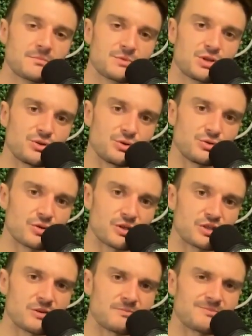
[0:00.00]
to your
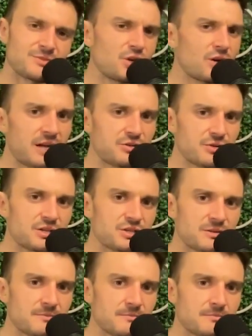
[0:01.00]
nutrition, to your
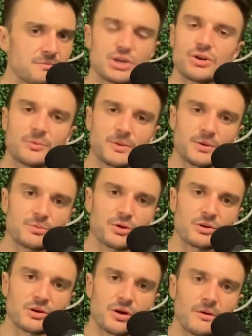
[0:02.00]
hydration, to your immune
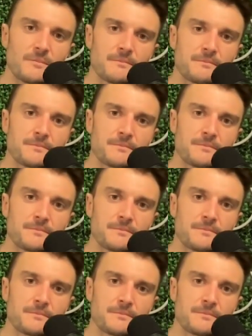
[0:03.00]
protocol.